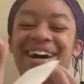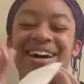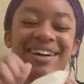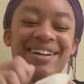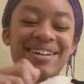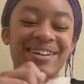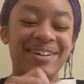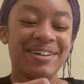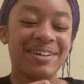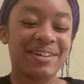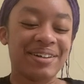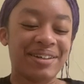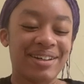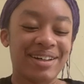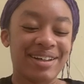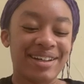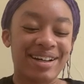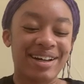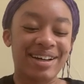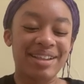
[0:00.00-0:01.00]
Hold on, hold on.
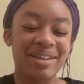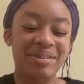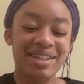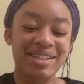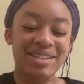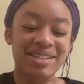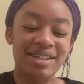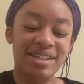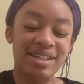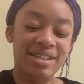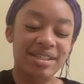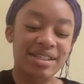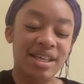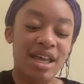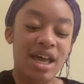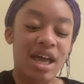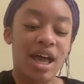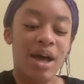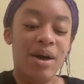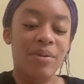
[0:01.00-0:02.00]
Alright, let me say yes.
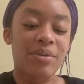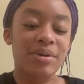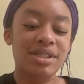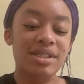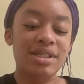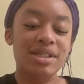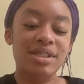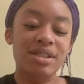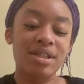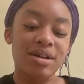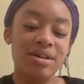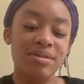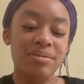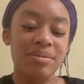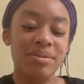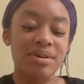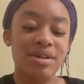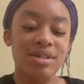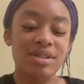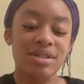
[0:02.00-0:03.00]
What's this love
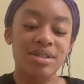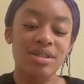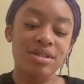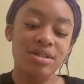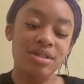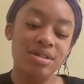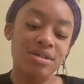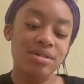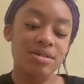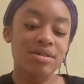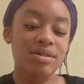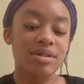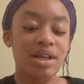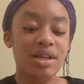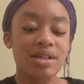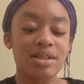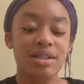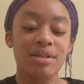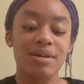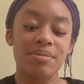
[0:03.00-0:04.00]
word to you?
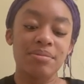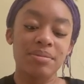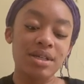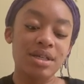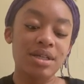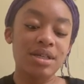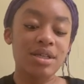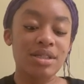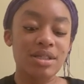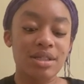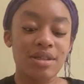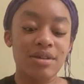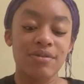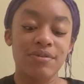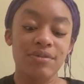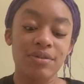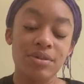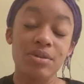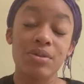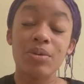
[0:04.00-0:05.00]
Cause to me it's a
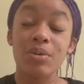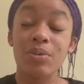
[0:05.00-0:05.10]
few.